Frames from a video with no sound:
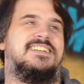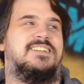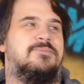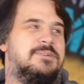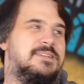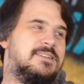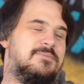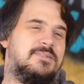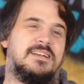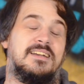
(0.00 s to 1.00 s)
Good work, good
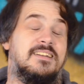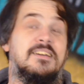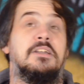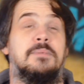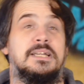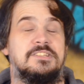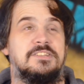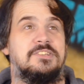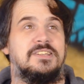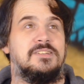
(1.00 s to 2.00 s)
work. I can only imagine the
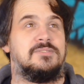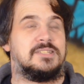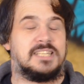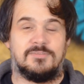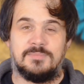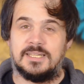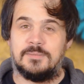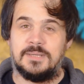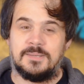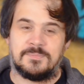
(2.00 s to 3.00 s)
shit you've just given me in a
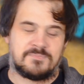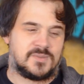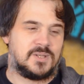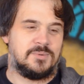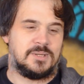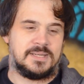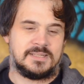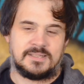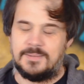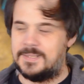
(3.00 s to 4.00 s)
meme. Good work,
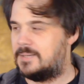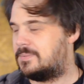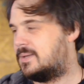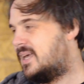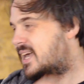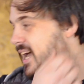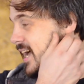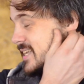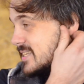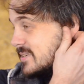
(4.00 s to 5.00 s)
man. Keep it up.
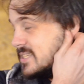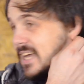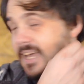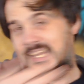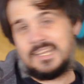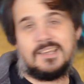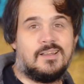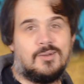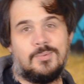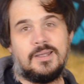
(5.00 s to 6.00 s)
So today,
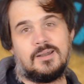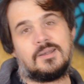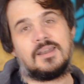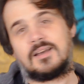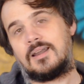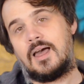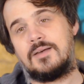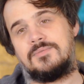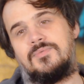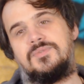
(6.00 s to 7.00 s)
we're looking at
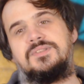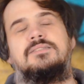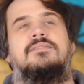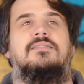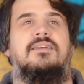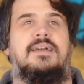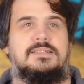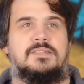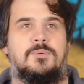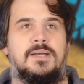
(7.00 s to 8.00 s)
gloves. That
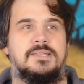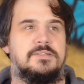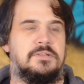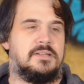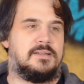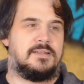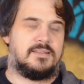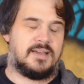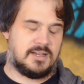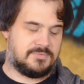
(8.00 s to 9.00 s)

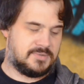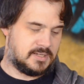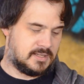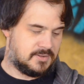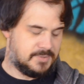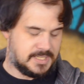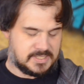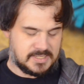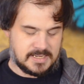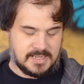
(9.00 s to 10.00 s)
fucking
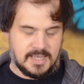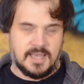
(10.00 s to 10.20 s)
question.